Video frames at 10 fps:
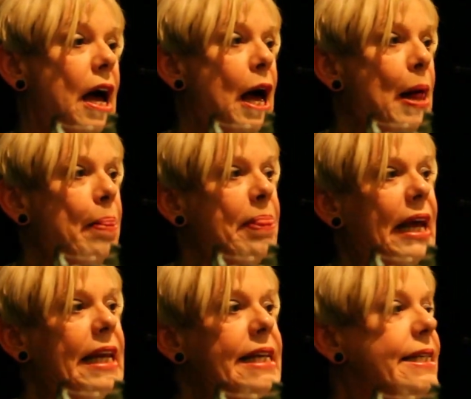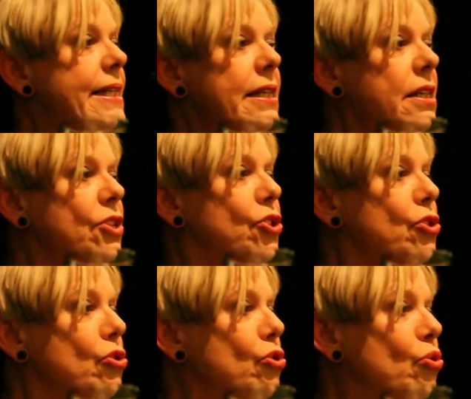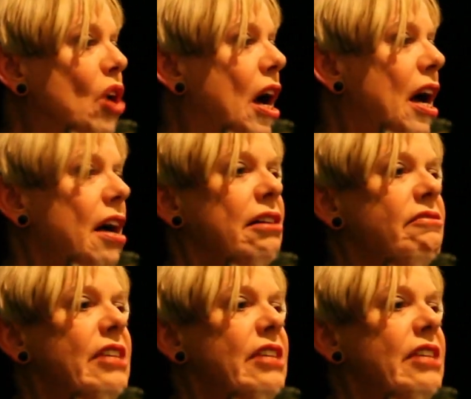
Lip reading: Listen to